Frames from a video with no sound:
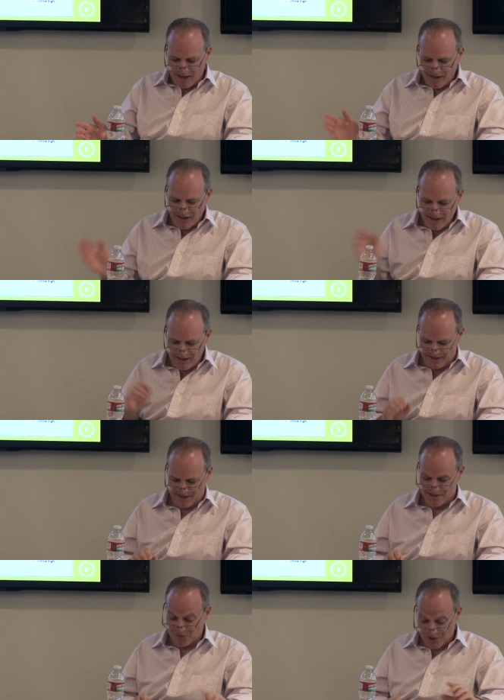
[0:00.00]
In any
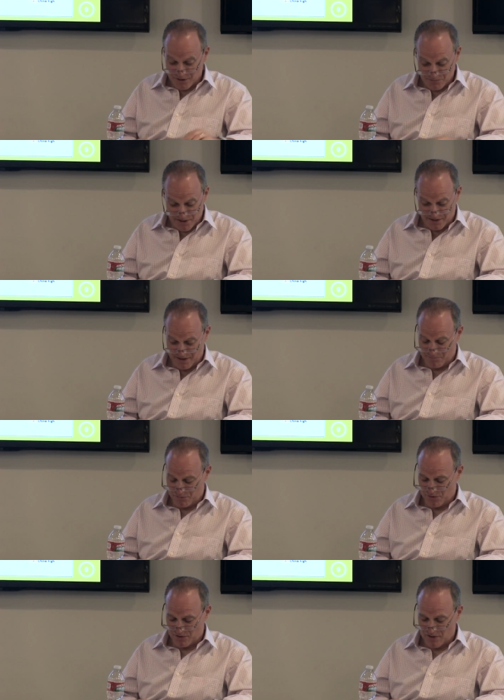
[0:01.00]
case, I recommend it.
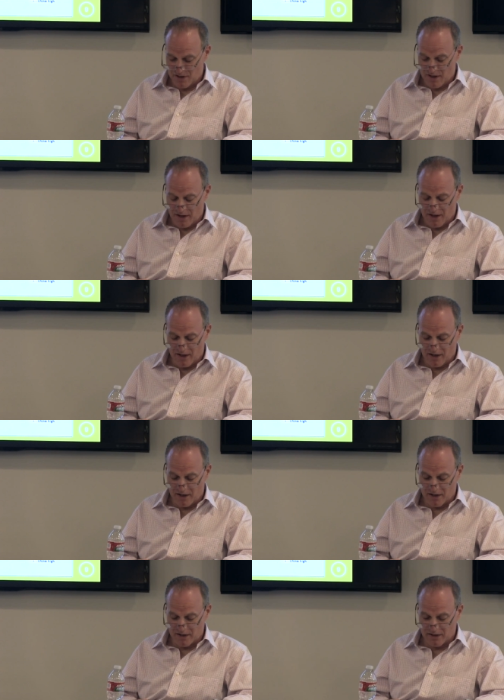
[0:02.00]

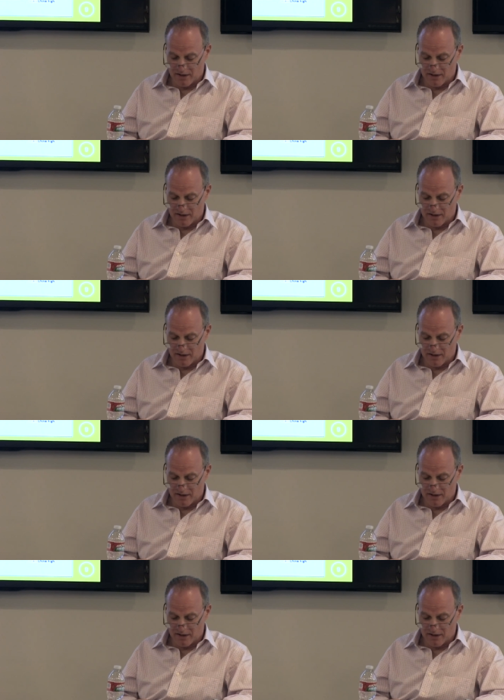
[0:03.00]
Uh,